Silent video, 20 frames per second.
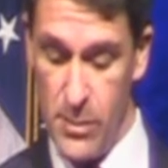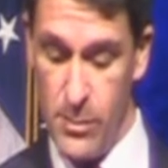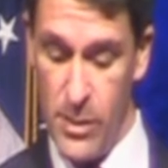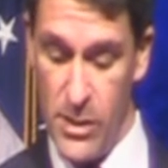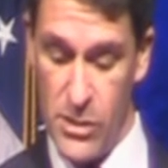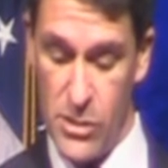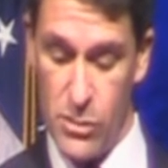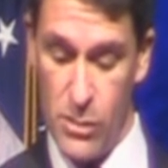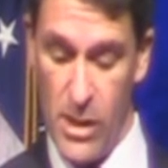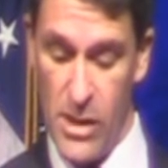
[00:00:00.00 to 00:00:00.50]

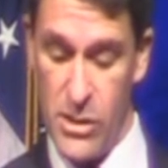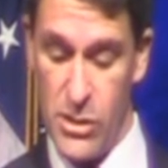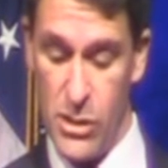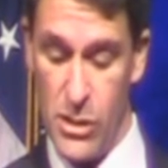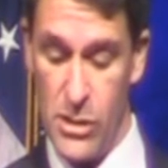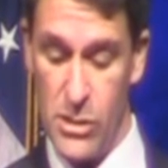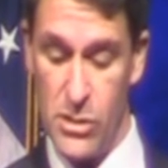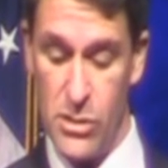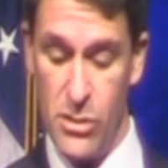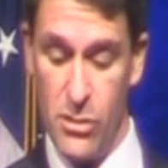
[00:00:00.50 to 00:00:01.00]

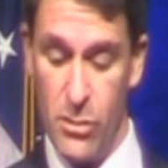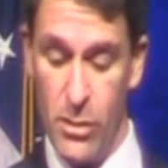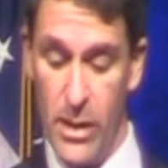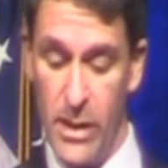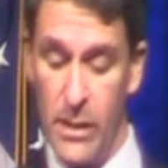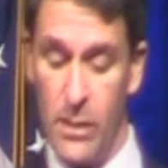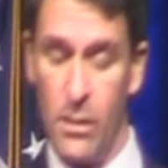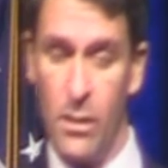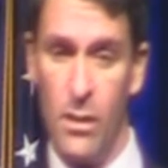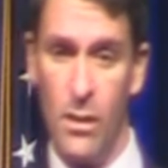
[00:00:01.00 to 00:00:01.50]
administration is
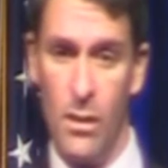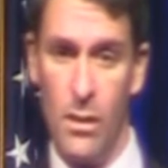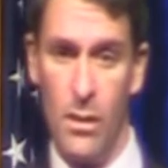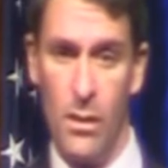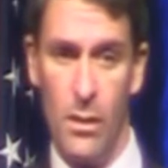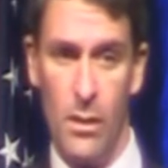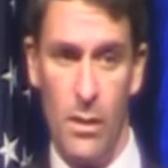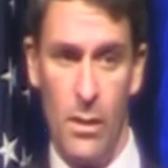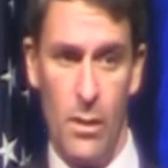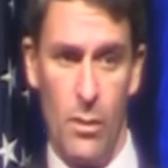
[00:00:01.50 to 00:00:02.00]
doing,
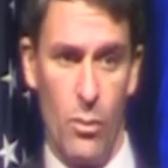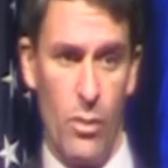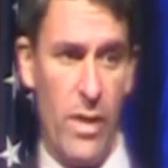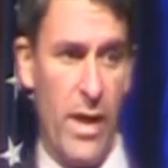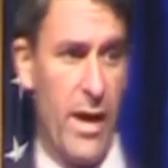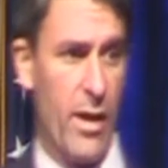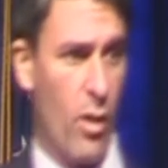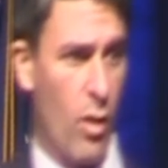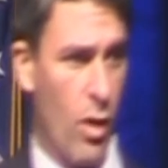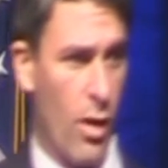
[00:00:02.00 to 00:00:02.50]
when
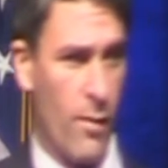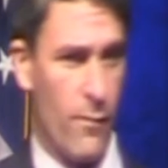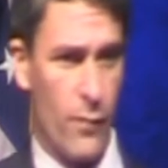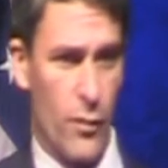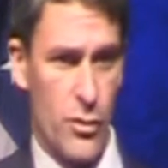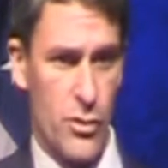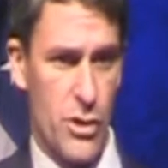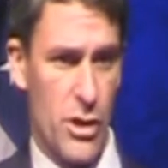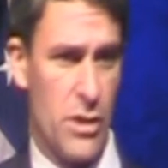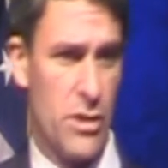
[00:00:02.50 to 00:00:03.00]
they harm
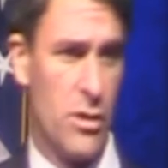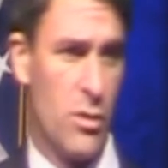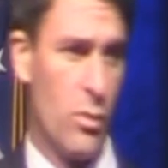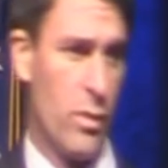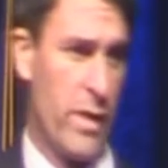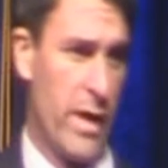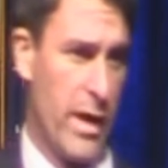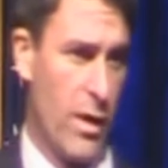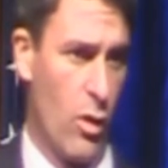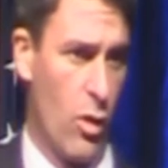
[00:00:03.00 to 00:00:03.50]
Virginia,
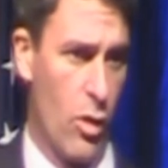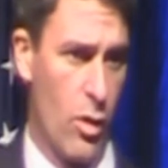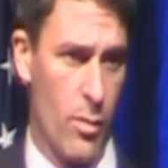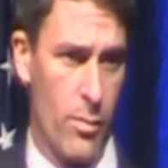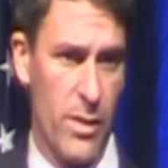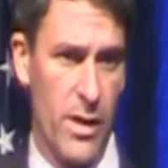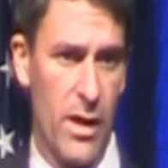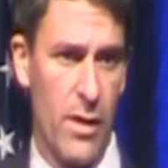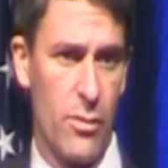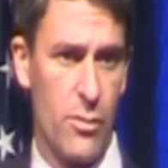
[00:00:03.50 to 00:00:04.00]
when they
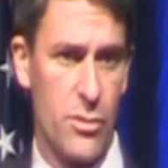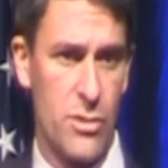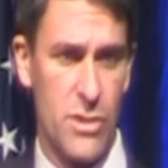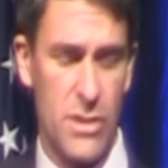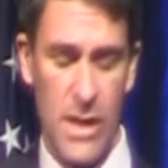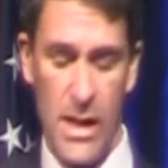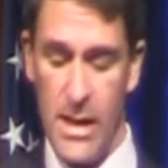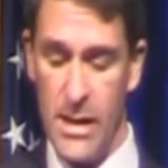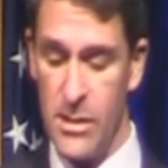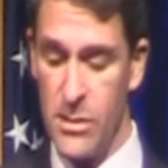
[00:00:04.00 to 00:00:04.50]
harm the other
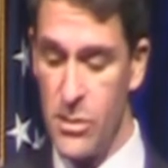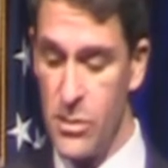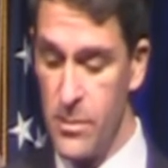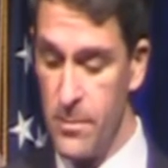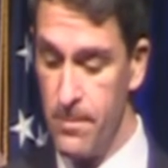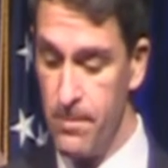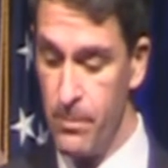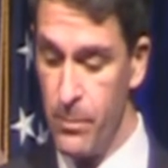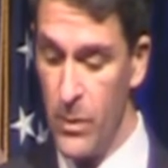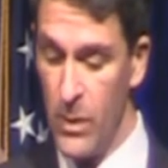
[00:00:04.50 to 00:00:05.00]
states,
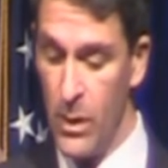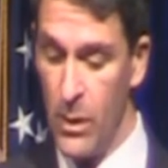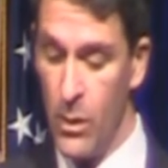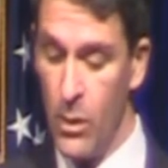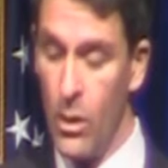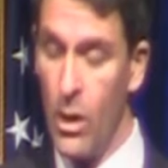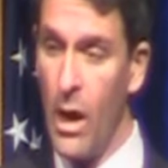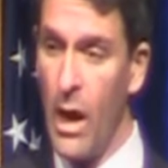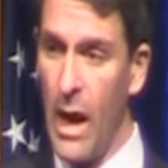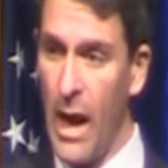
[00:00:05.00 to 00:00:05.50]

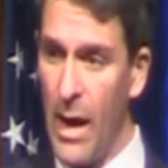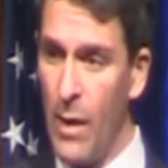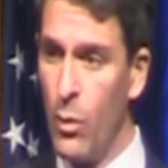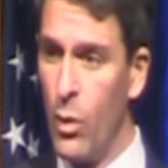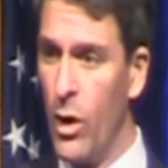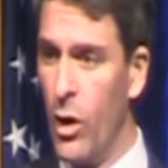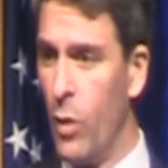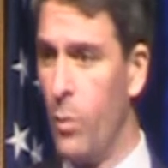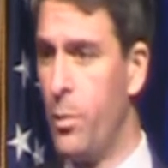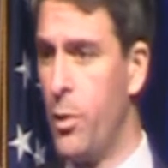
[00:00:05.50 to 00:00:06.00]
I
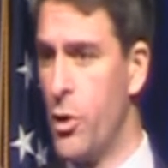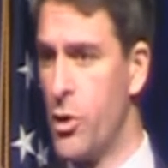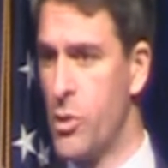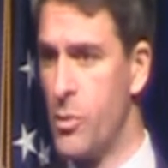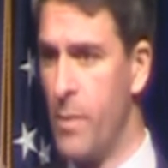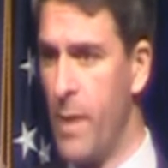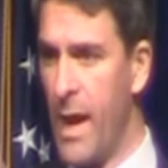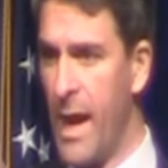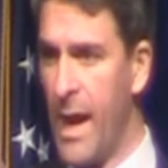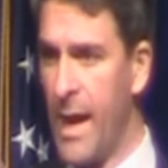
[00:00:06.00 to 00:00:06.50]
will push
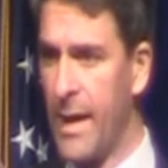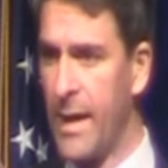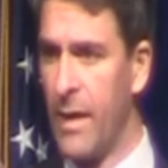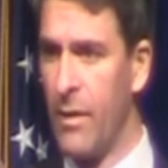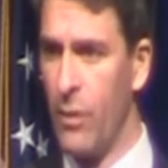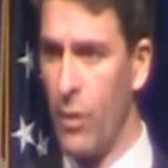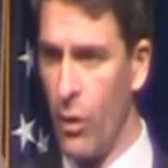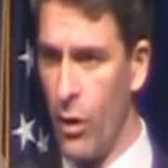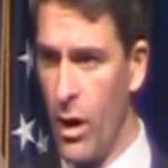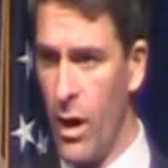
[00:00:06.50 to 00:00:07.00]
back.
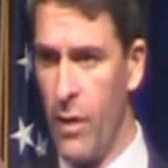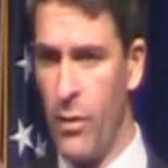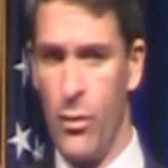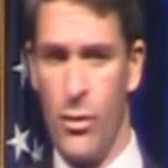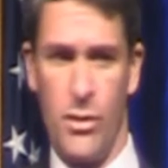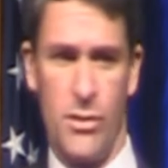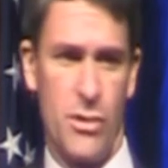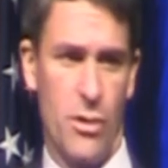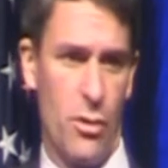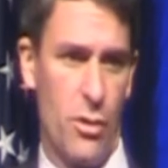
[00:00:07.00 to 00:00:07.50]
And there are other
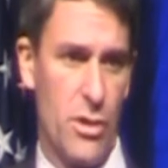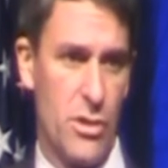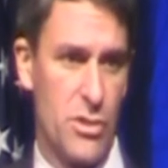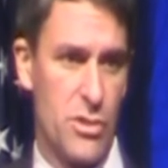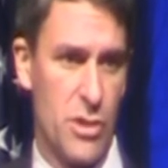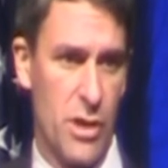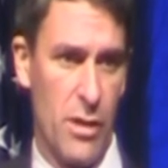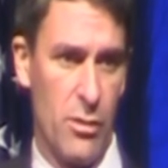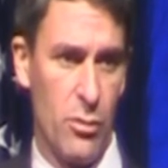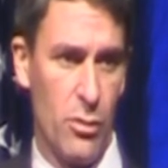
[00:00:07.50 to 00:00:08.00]
attorneys
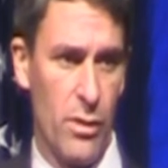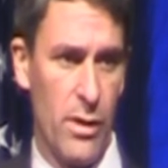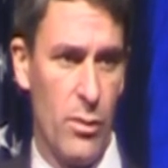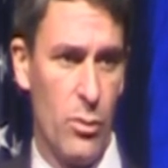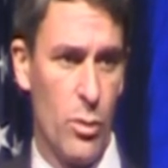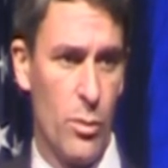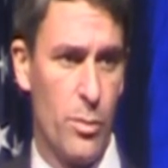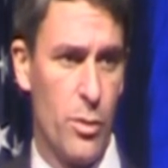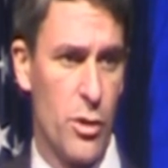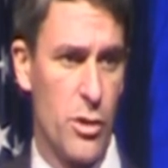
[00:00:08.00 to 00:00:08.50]
general that
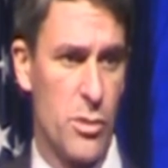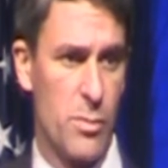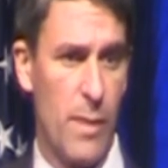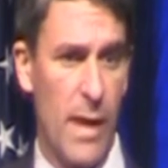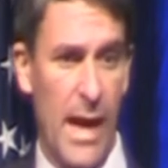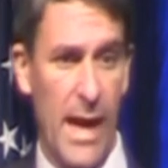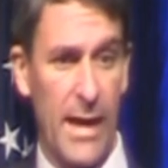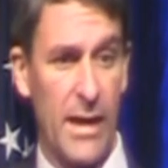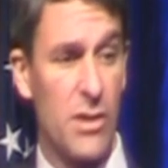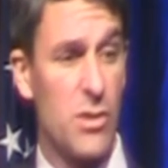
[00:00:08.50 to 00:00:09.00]
will push
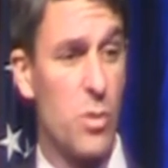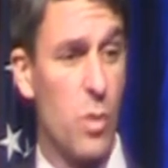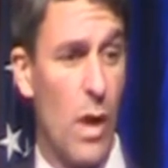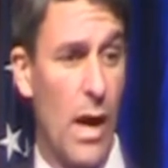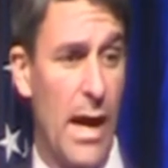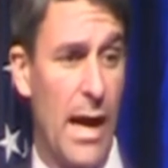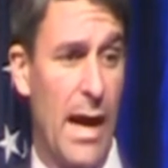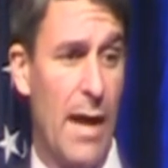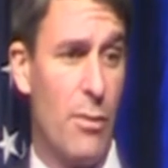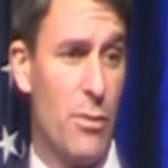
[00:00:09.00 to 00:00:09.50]
back. It's
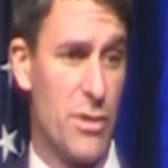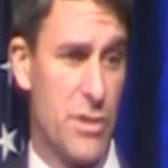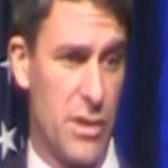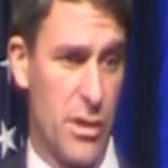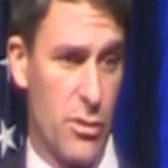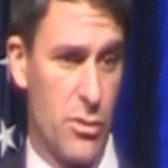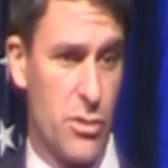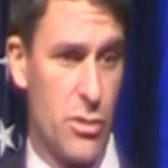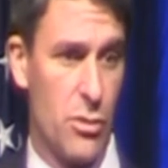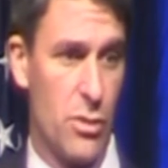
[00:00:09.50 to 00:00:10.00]
why I was
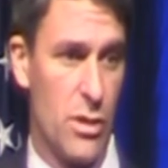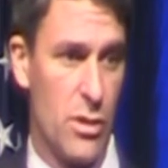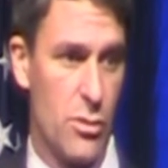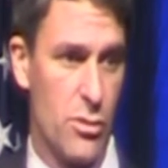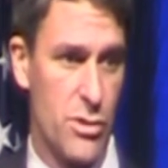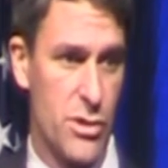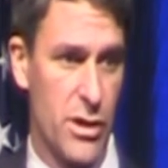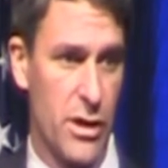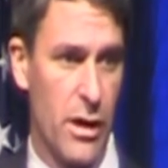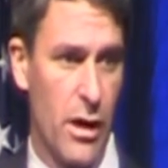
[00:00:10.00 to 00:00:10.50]
here two
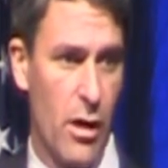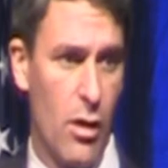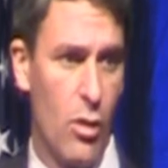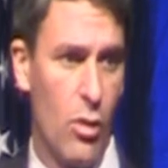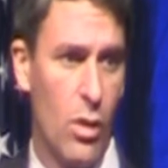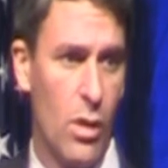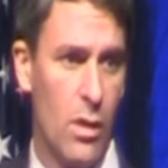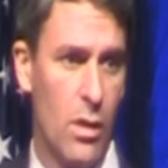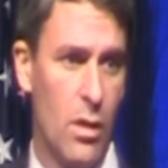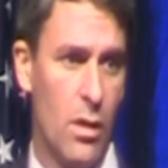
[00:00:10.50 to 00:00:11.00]
years
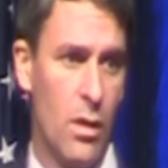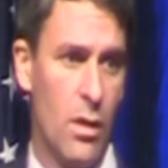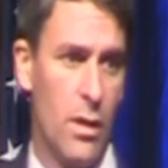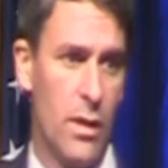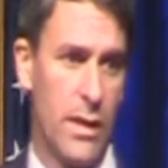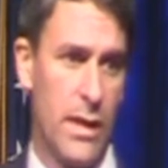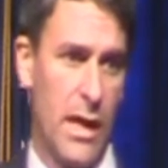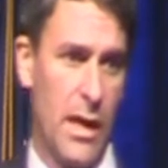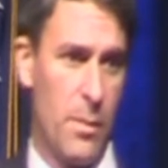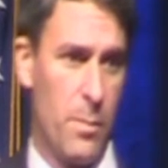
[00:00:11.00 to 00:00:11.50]
ago
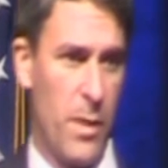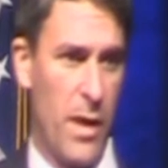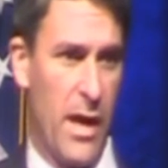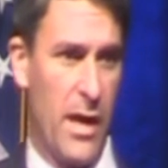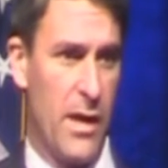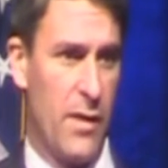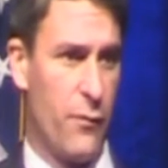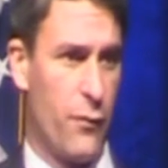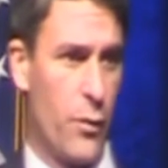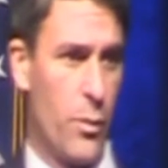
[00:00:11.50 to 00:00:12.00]

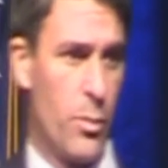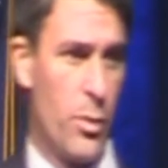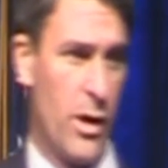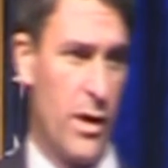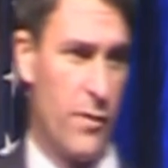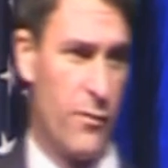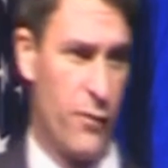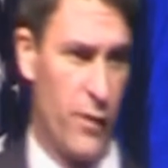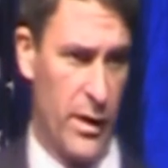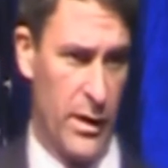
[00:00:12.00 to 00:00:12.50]
campaigning for
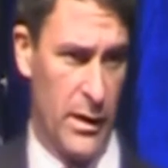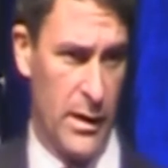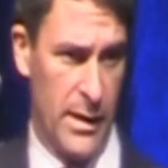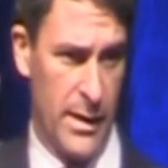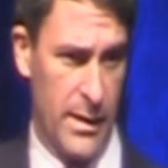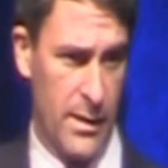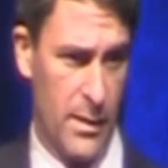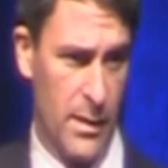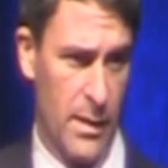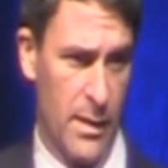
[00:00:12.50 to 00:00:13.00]
Brenna
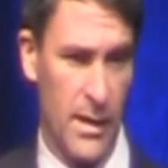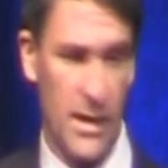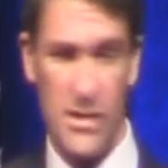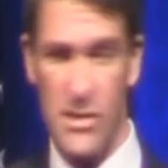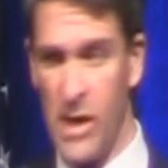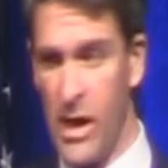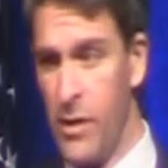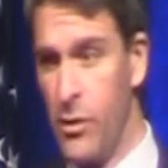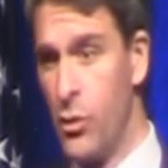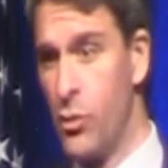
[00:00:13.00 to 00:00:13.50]
Findley,
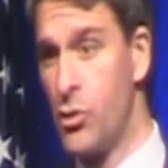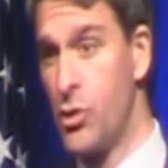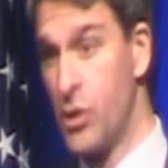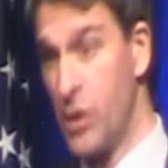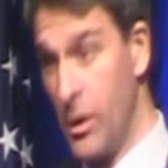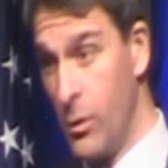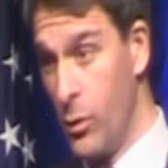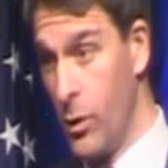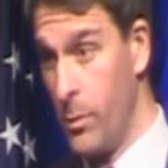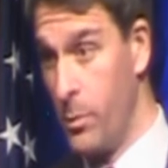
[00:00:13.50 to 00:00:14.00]
because I knew
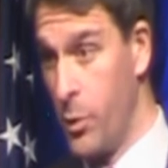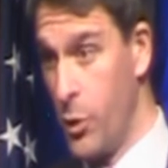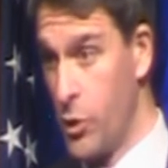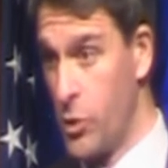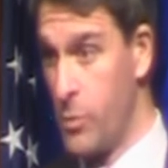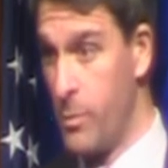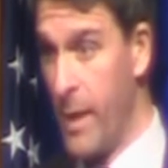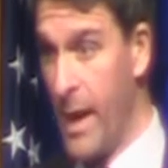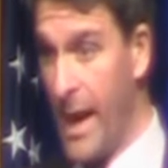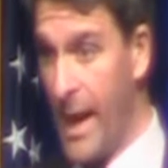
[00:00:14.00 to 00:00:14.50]
she would
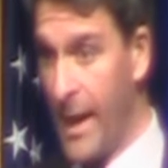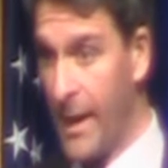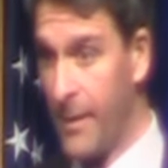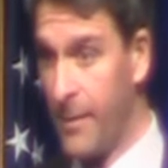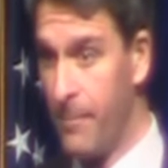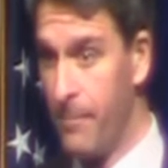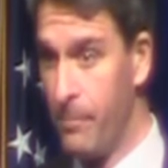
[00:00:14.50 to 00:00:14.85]
push back.